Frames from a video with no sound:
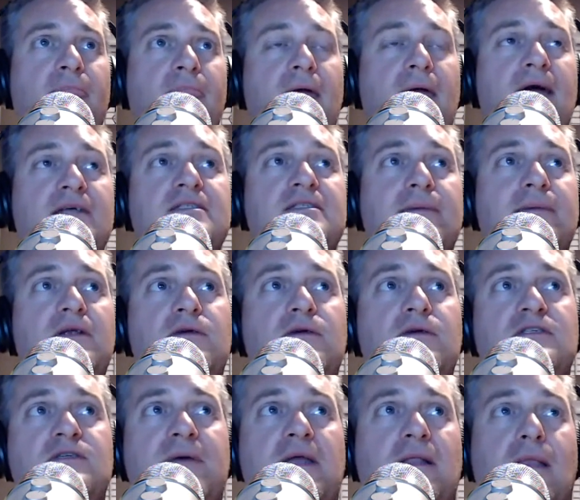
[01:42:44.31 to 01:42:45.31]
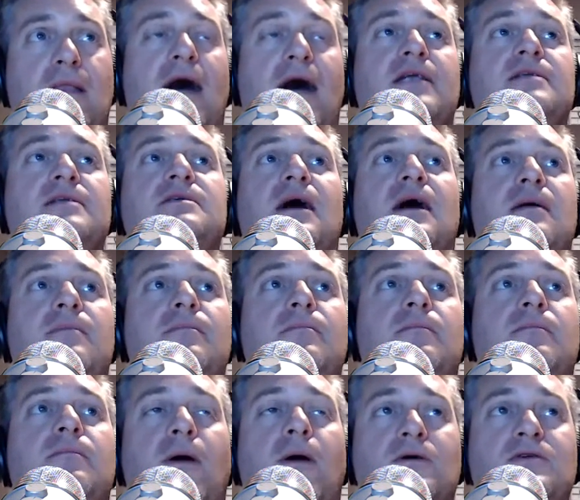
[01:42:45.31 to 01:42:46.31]
As somebody who has spent a lot of
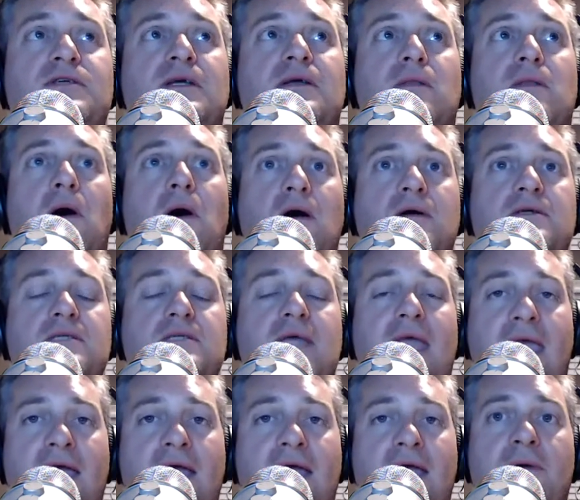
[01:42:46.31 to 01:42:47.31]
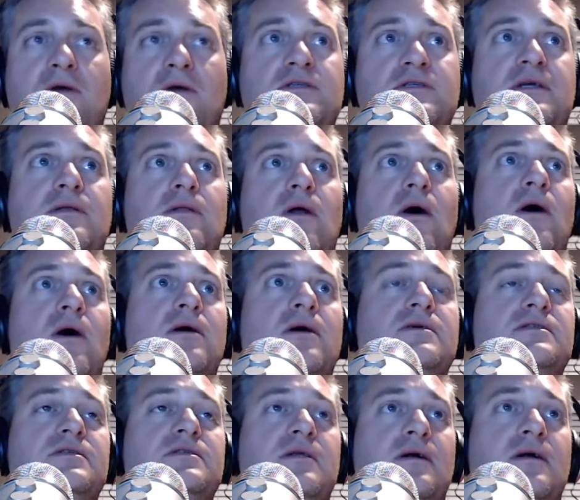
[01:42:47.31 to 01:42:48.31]
time parsing logs, hand parsing
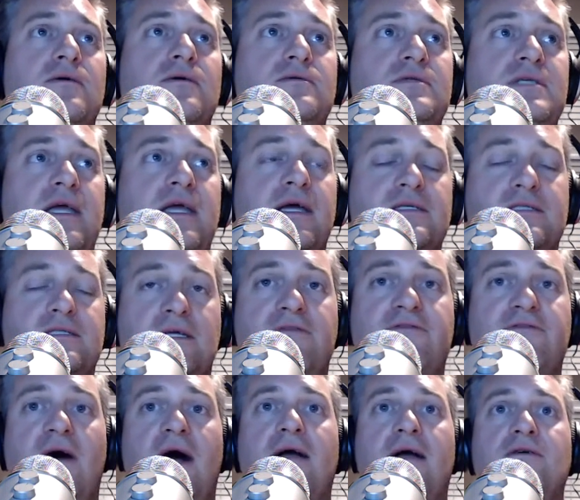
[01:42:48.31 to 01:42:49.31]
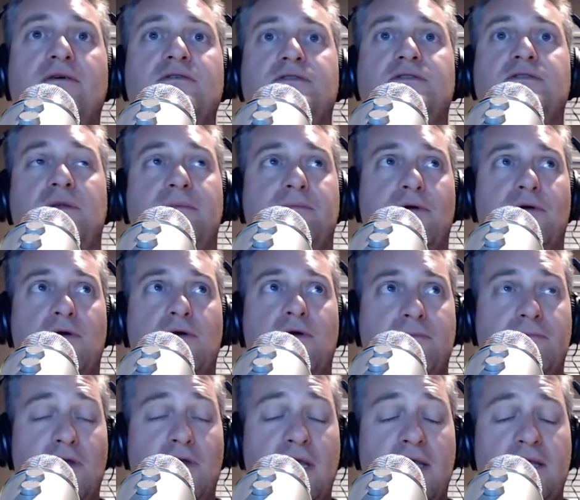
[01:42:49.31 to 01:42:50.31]
logs, TXT files,
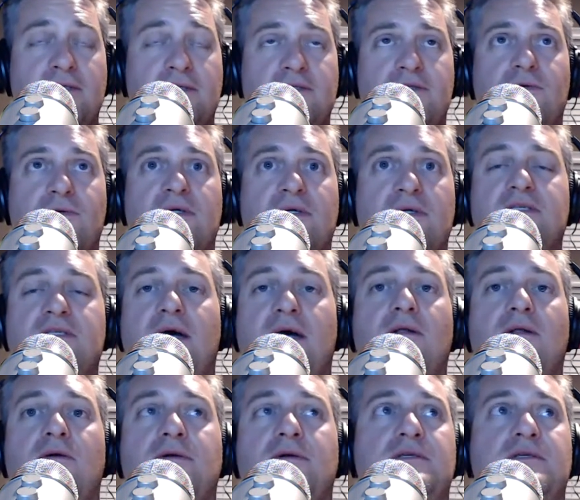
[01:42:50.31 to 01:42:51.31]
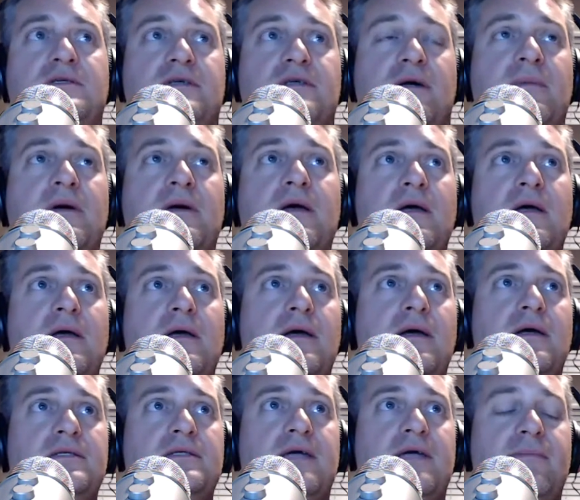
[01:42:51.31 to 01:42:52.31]
putting it into Excel or into some
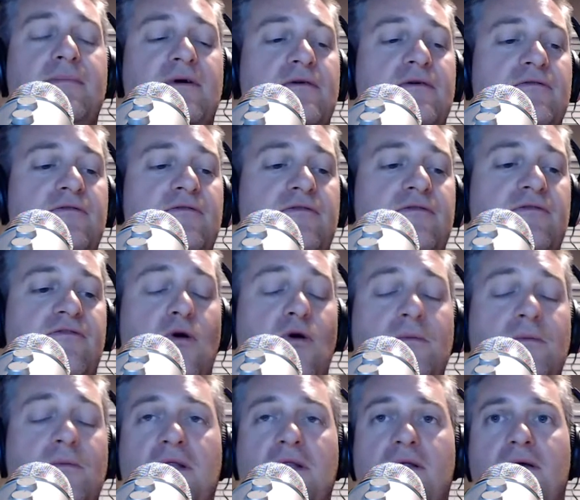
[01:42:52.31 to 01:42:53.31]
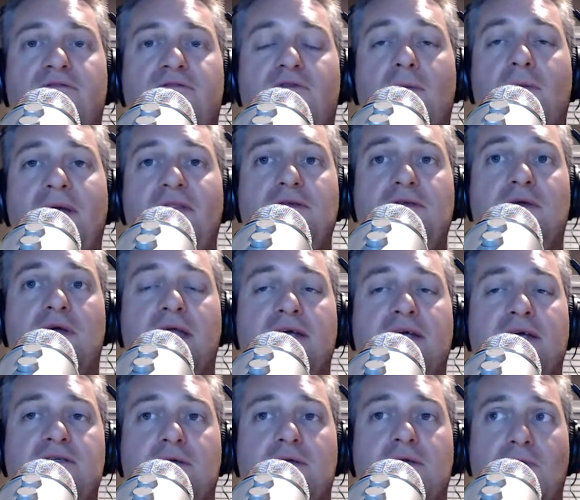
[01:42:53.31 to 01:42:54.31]
type of formula or format that you can
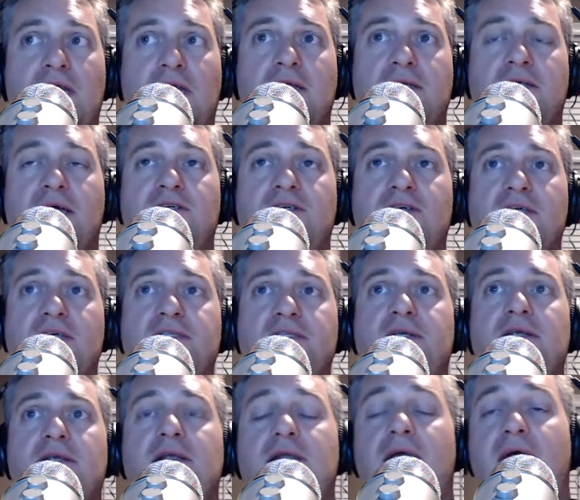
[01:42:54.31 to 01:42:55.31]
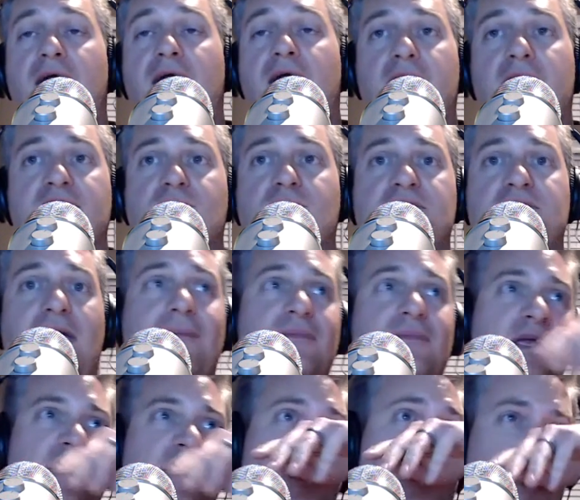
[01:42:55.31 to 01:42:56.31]
actually read and digest it and analyze what's
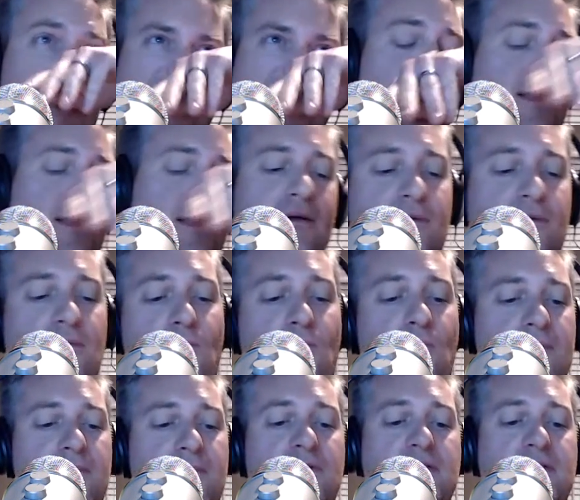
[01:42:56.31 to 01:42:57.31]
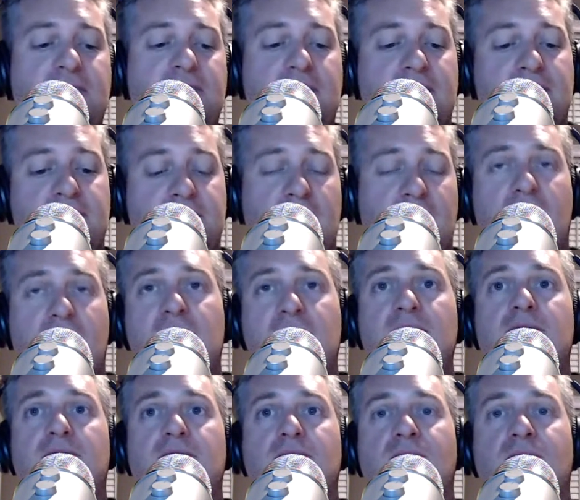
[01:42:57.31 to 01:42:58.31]
happening, what Marisi has
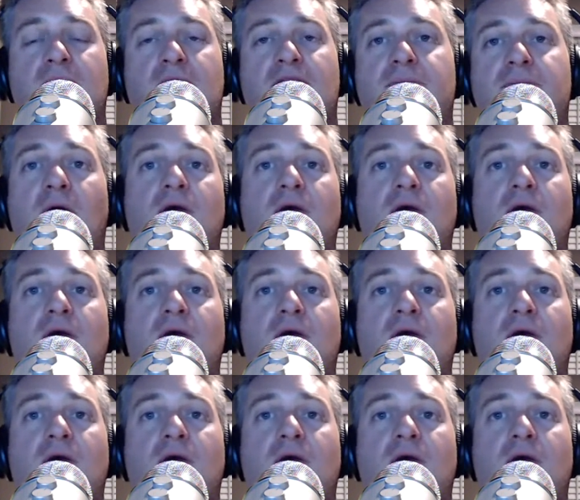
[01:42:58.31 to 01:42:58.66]
done with